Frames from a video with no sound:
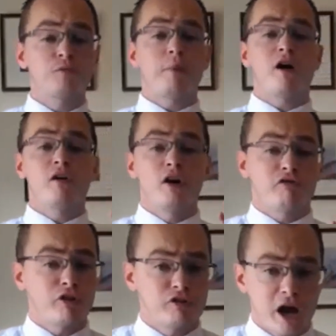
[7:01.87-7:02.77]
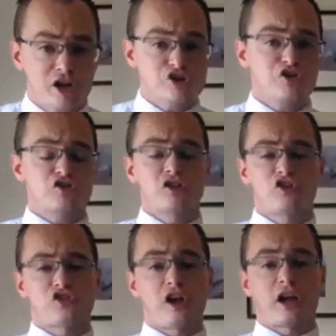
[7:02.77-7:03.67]
for righteousness'
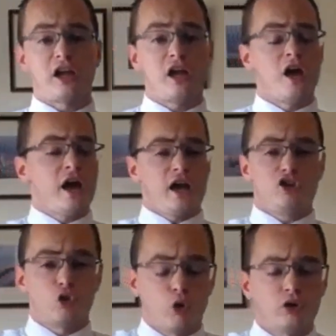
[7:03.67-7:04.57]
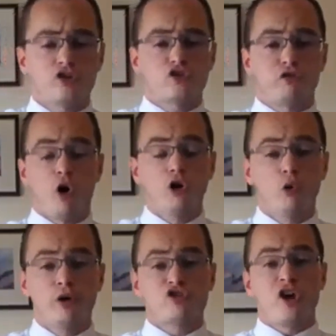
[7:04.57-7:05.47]
sake. He told his
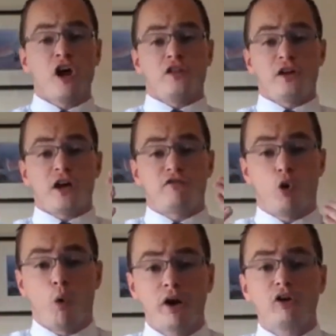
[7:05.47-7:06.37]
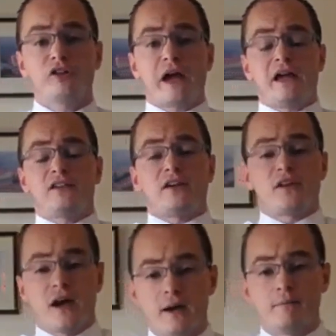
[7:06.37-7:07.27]
followers that if the world hated
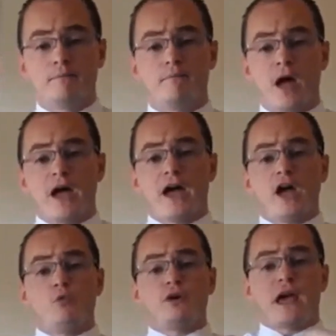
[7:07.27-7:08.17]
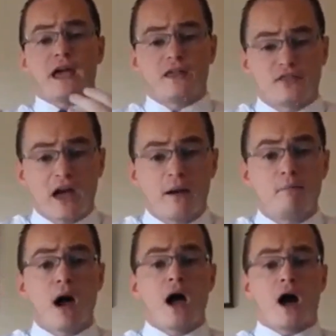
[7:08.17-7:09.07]
him, it would hate
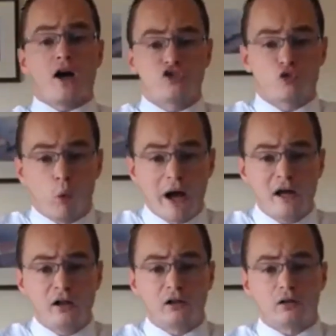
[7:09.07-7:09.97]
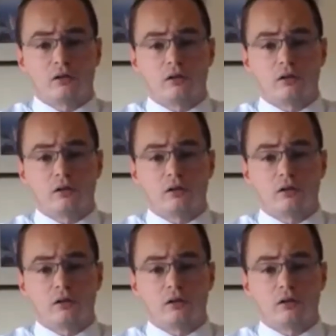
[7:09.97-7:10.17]
them as well.